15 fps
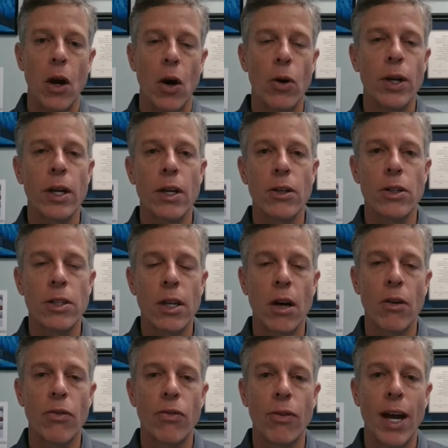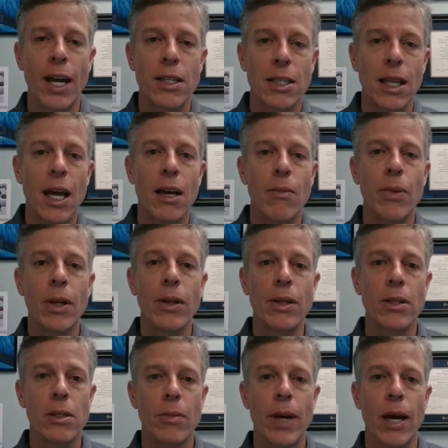owning it yourself has
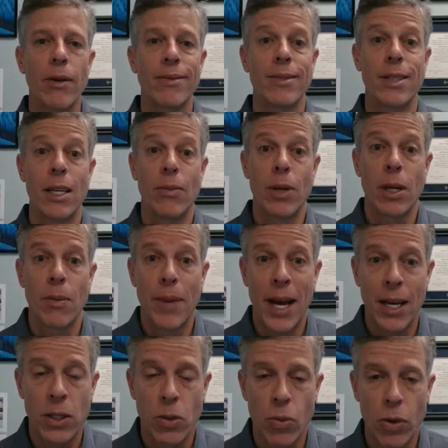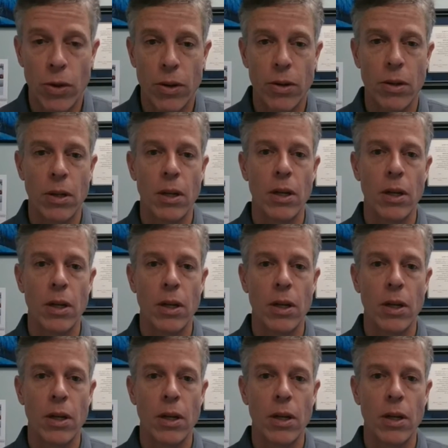liabilities about keeping a password